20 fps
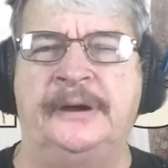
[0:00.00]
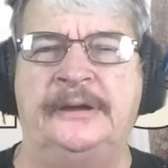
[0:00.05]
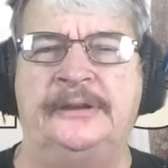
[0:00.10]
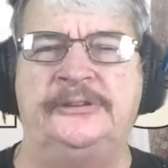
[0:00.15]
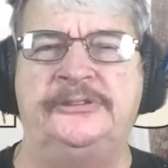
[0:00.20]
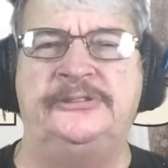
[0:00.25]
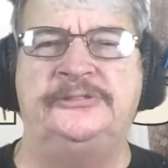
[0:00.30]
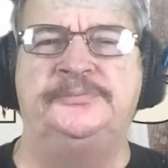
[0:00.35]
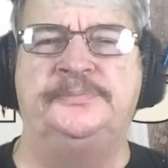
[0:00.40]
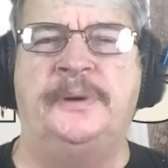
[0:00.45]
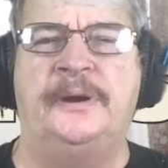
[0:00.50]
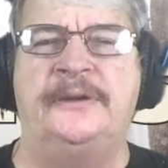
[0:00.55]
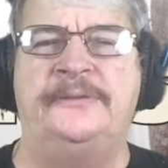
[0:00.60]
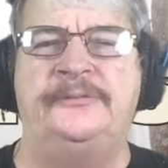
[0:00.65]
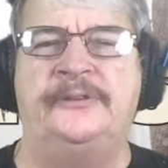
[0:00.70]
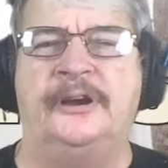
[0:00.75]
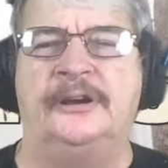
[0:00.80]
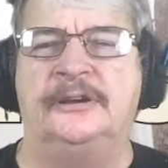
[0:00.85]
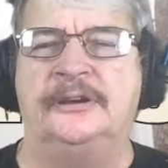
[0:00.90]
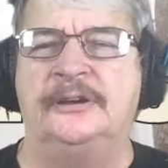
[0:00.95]
just pray
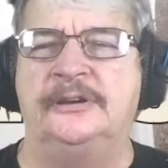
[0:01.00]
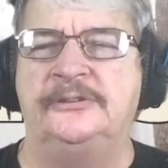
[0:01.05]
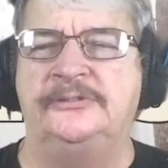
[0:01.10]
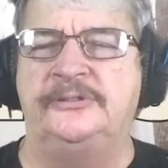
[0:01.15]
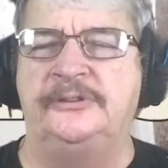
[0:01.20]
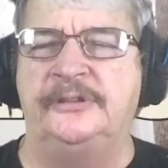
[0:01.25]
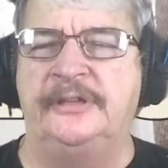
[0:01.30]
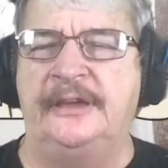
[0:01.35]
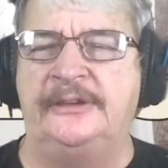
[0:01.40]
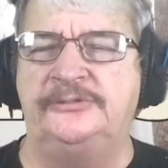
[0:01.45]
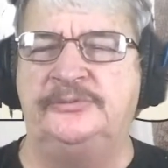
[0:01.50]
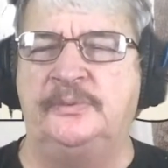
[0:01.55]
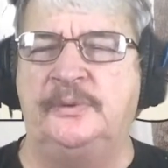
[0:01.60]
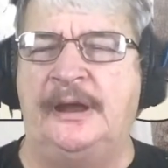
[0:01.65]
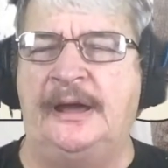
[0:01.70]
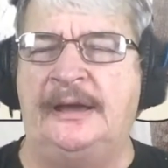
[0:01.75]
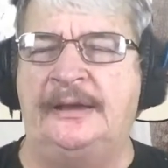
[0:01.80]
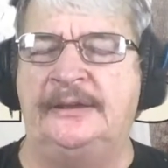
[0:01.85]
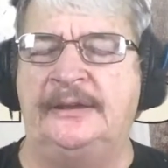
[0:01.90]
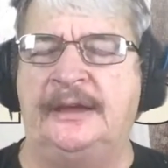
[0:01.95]
for our country. That's what
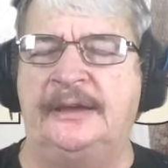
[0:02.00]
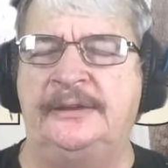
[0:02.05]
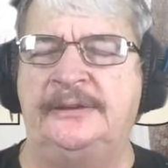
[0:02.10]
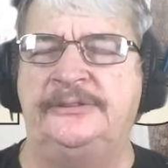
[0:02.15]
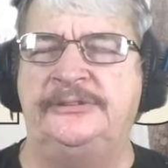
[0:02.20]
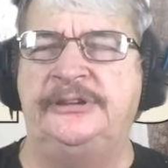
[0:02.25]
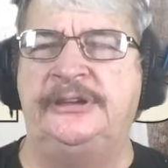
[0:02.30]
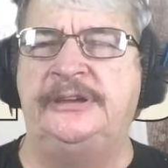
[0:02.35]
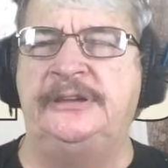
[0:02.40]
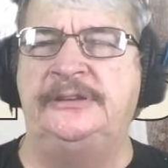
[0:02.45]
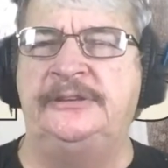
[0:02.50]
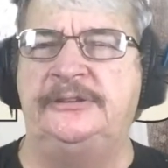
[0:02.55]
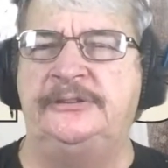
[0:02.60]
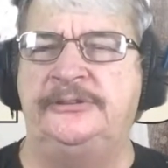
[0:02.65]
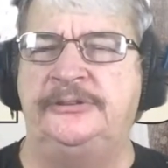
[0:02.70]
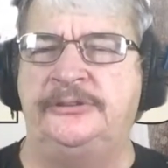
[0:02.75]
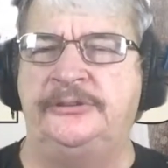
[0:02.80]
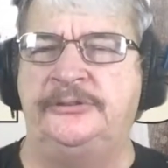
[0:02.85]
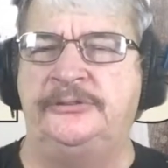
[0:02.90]
I intend to do,